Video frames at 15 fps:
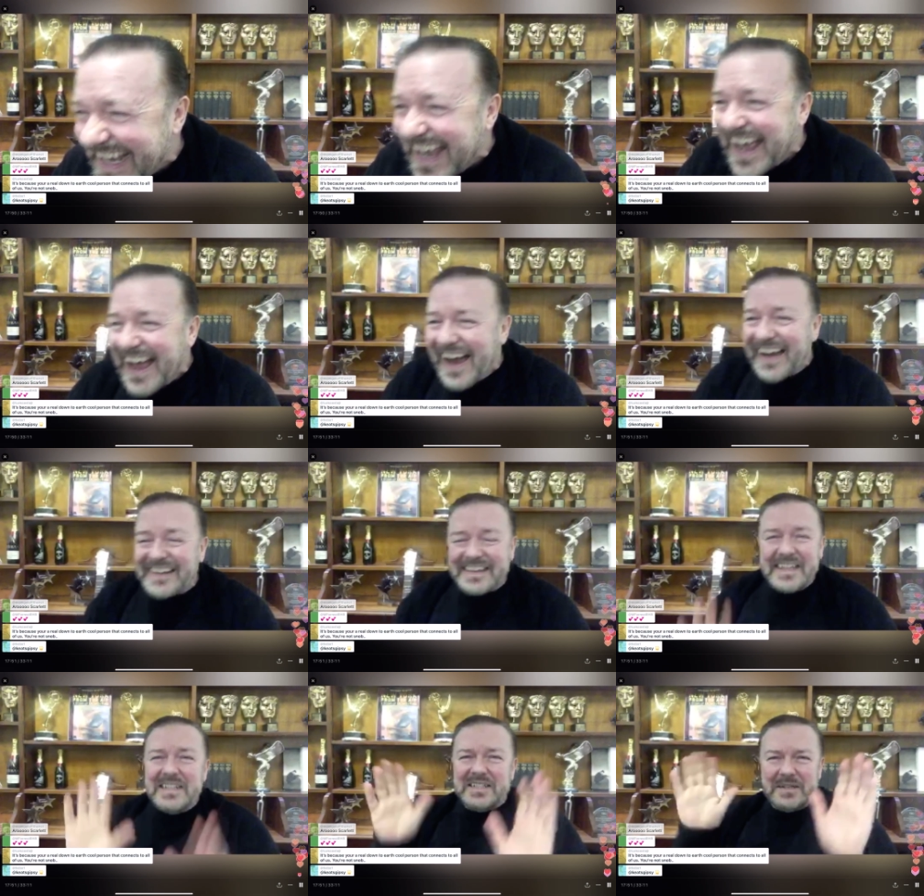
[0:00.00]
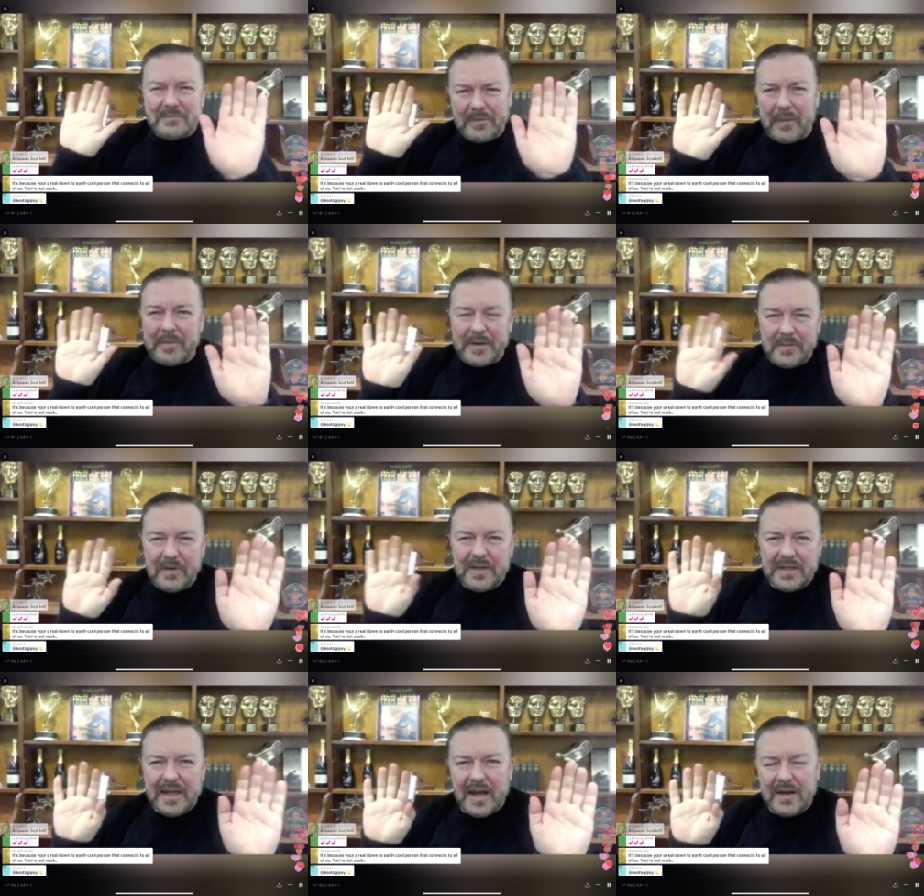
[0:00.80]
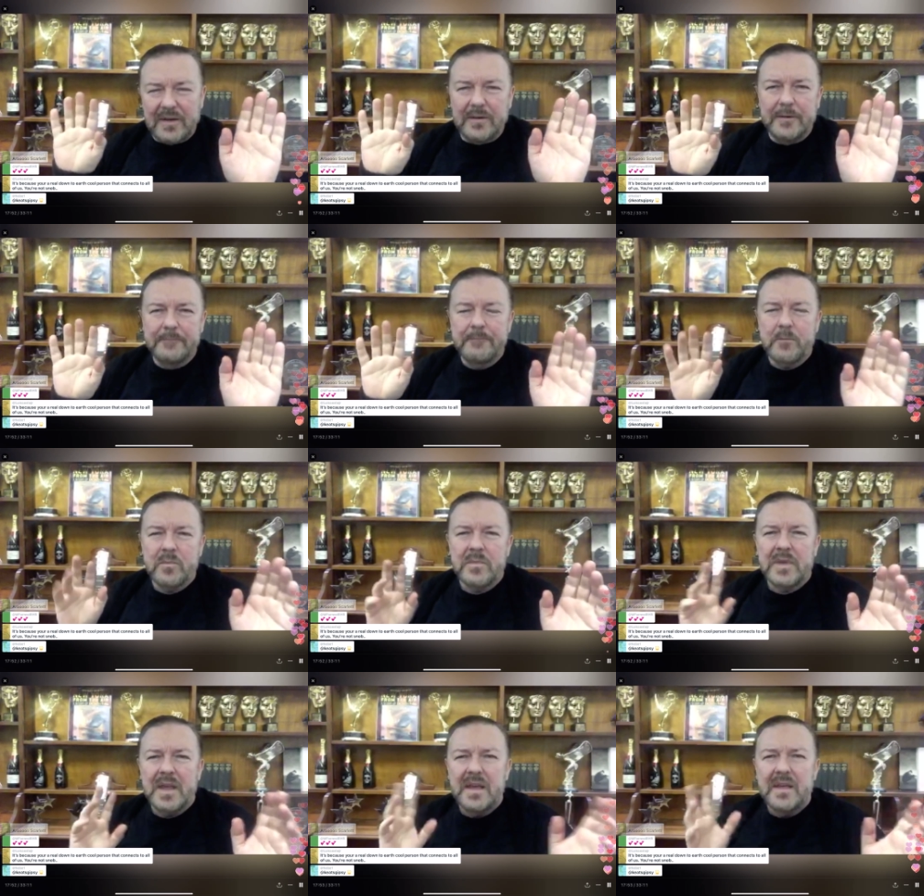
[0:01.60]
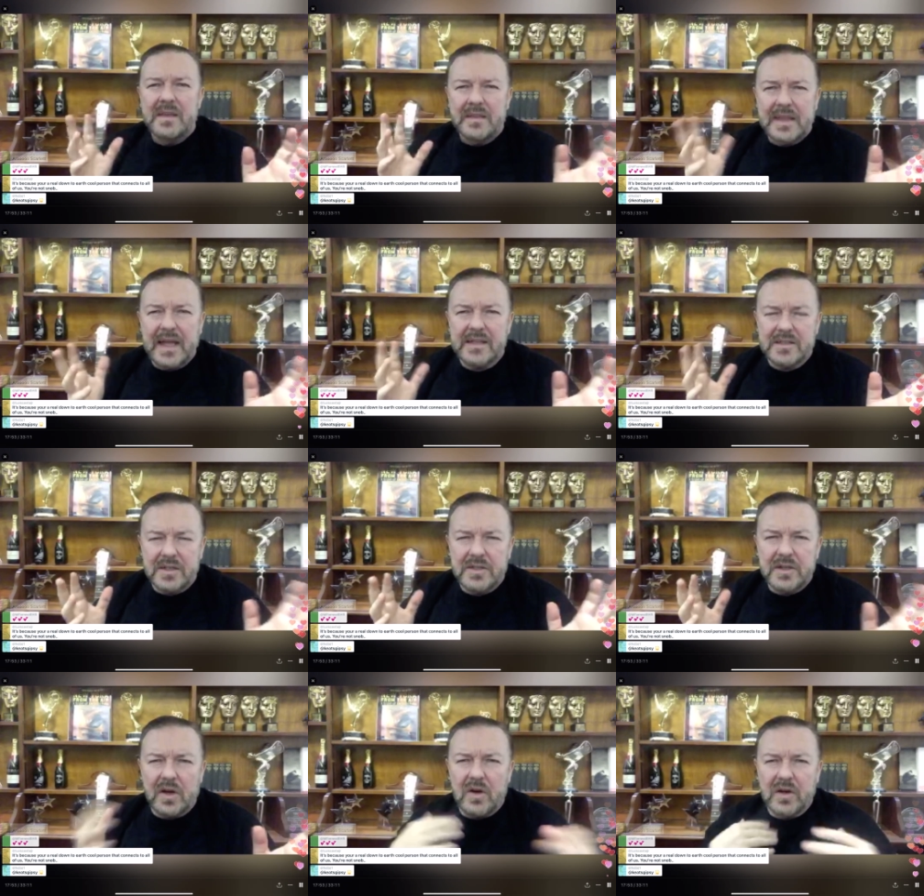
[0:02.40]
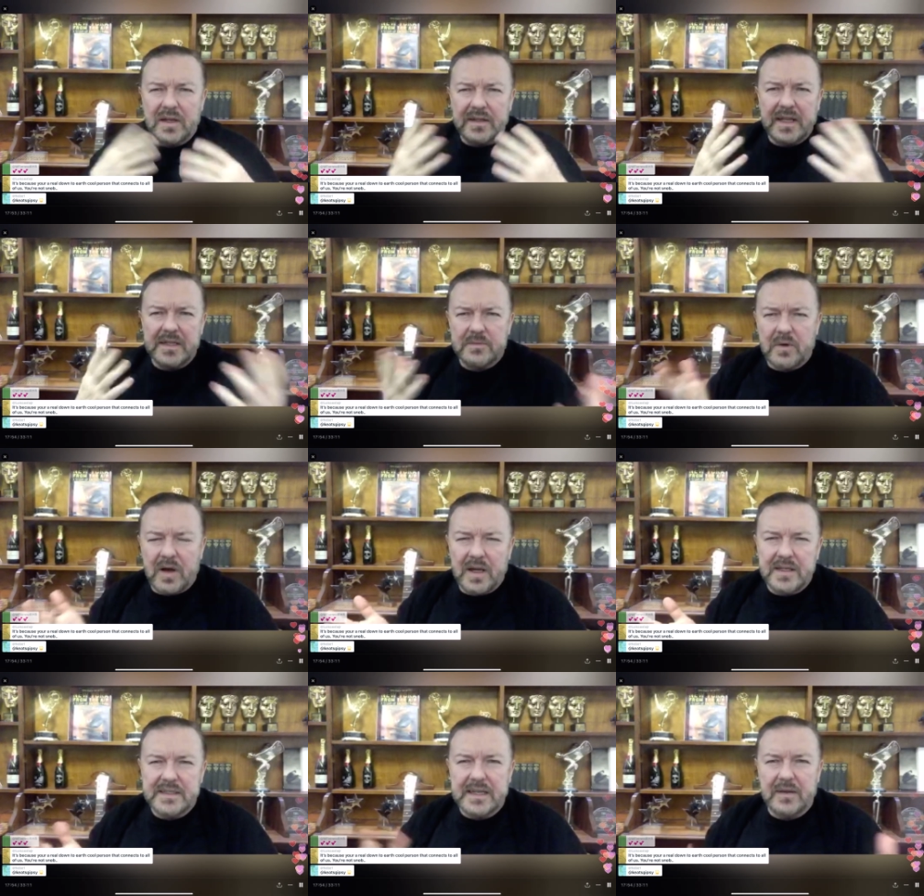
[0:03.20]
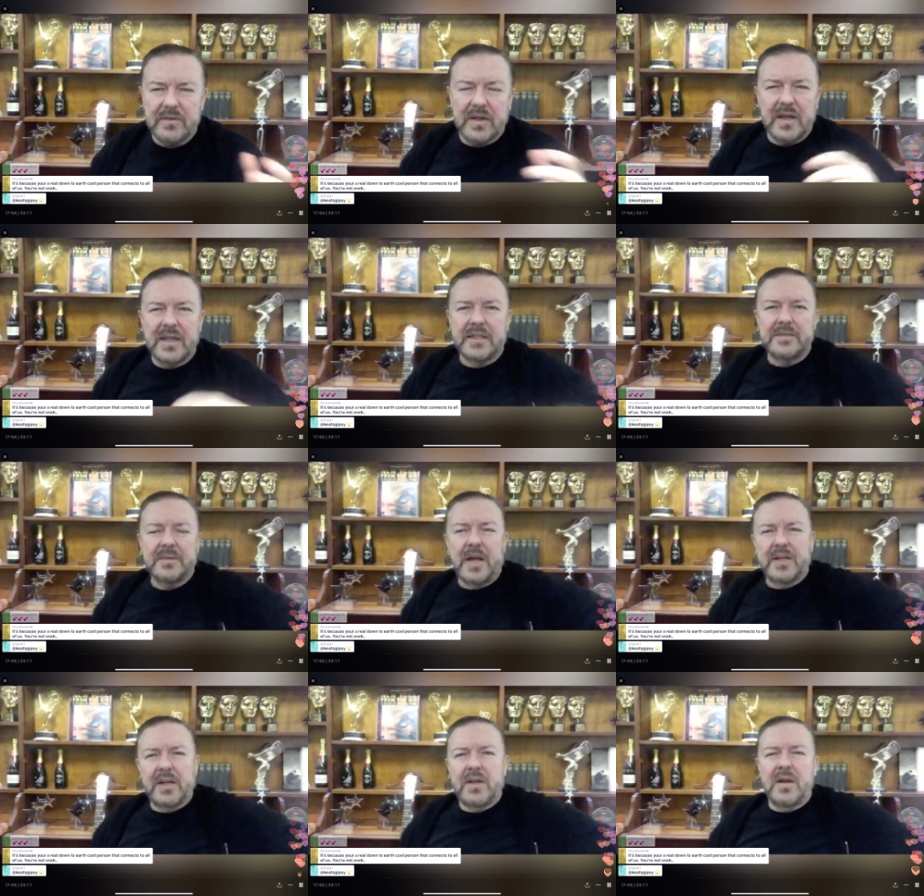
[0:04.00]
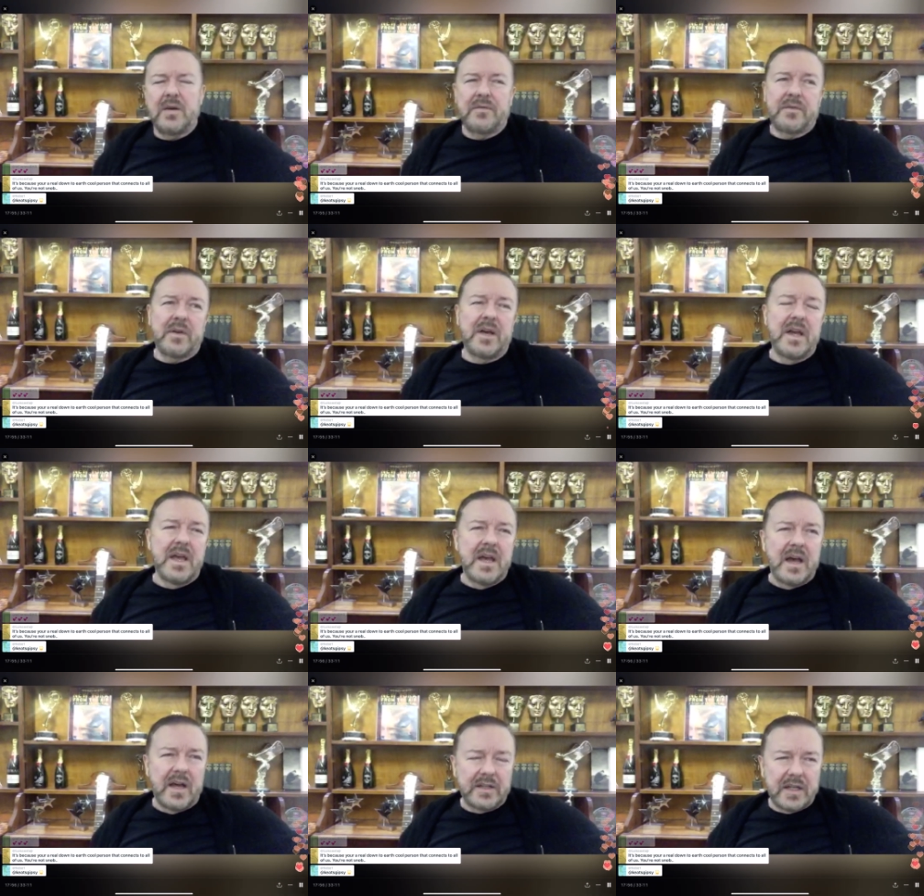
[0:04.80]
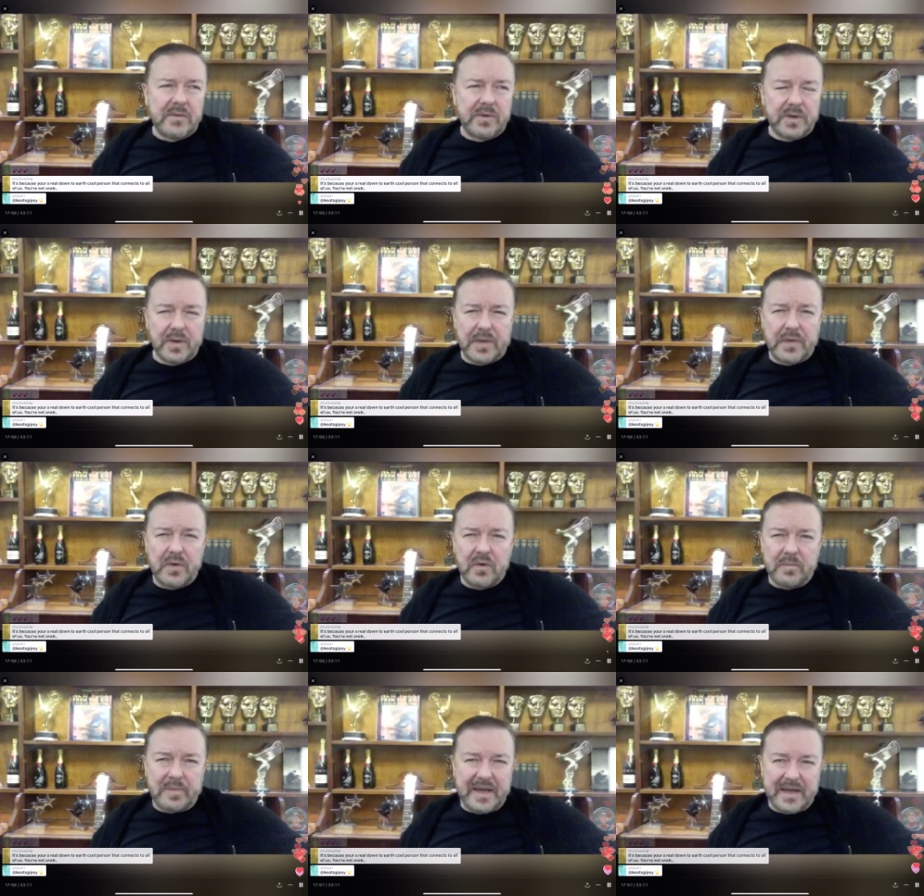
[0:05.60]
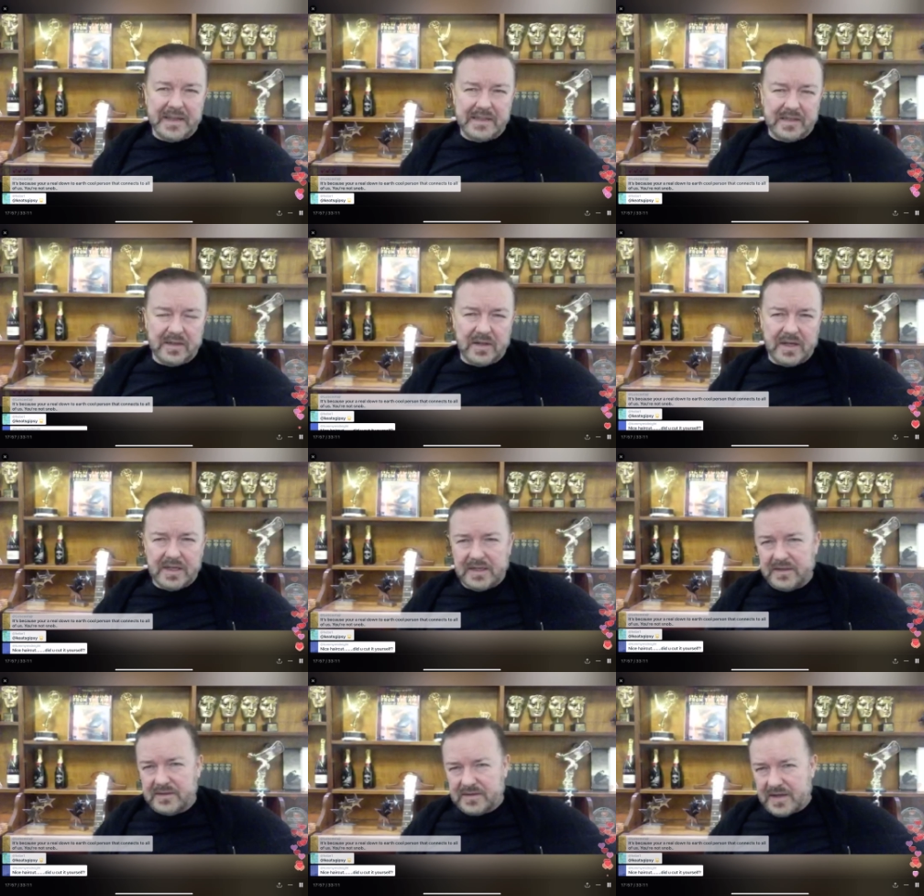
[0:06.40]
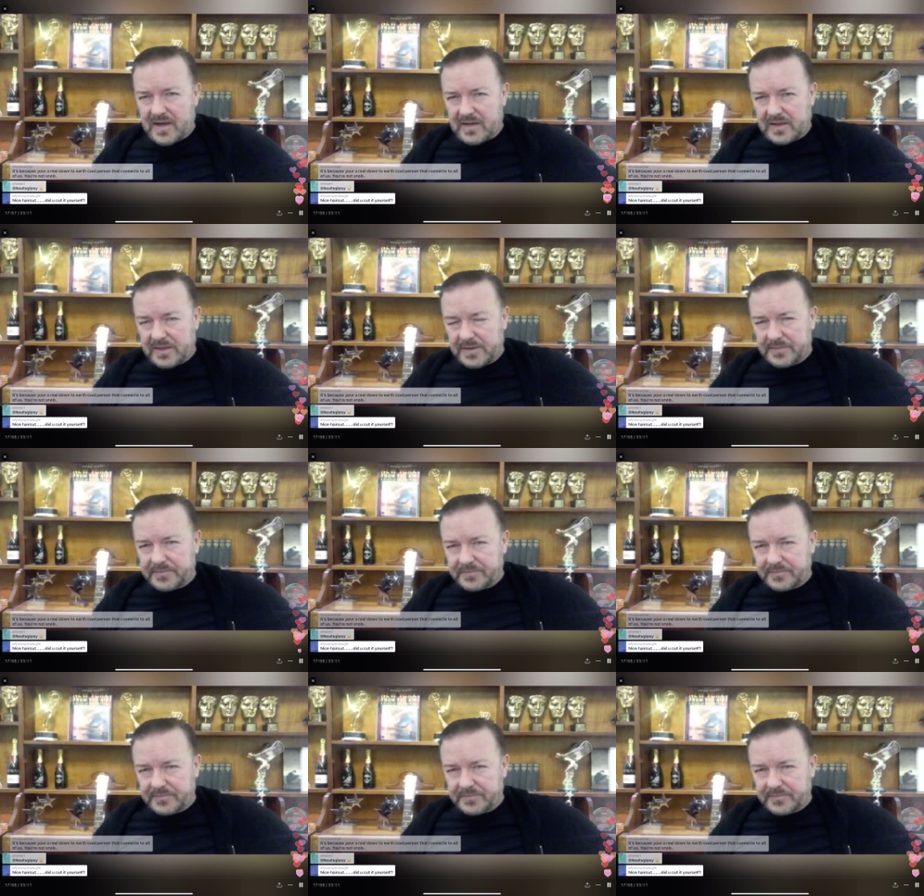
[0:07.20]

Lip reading: I think she probably would go, that's a dog and that's what I sound like. I don't know what your thought patterns are like, Scarlett.